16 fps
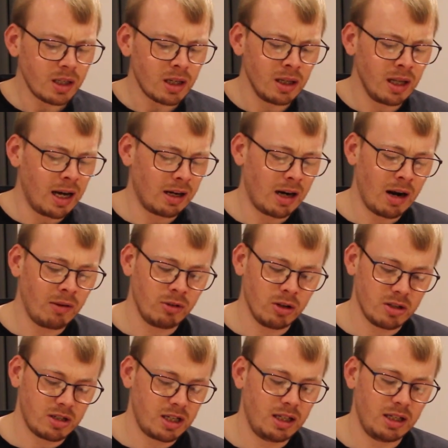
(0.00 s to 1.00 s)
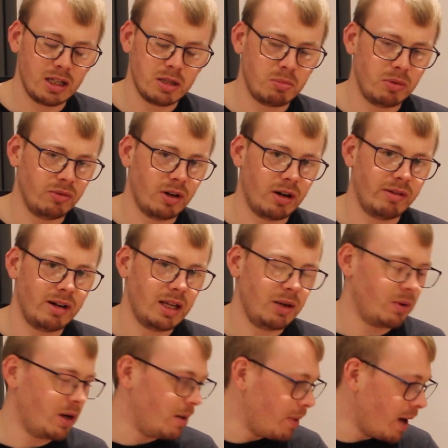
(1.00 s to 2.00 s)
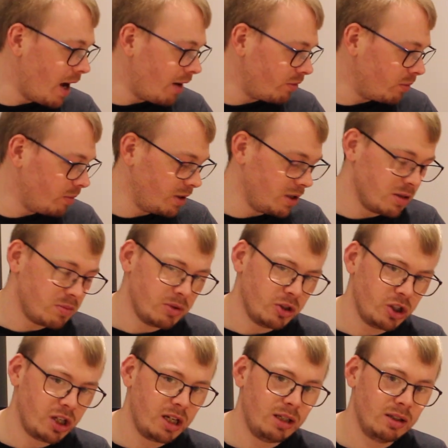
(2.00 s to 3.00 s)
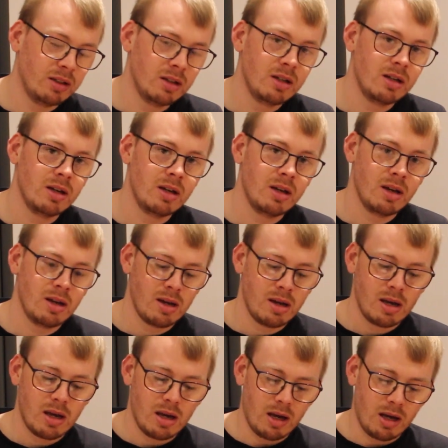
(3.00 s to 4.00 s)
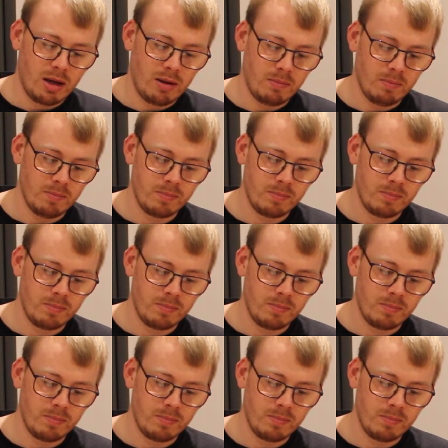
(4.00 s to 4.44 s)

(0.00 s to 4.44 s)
lager. I've not seen this before anywhere, apart from on this machine. I